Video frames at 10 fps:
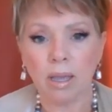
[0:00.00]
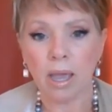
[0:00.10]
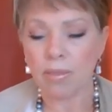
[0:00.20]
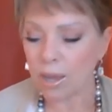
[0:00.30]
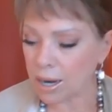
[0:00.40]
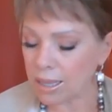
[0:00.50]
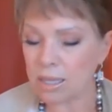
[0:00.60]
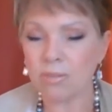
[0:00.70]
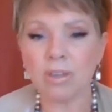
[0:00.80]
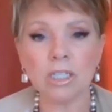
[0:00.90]
and that I
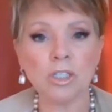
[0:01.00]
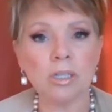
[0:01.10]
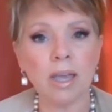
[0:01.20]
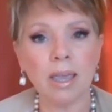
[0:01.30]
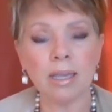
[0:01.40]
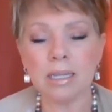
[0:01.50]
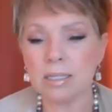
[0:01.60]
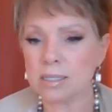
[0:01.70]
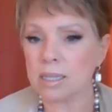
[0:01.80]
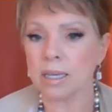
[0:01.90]
live each day
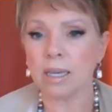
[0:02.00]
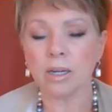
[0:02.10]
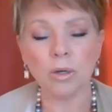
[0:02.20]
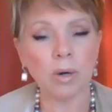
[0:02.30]
easily and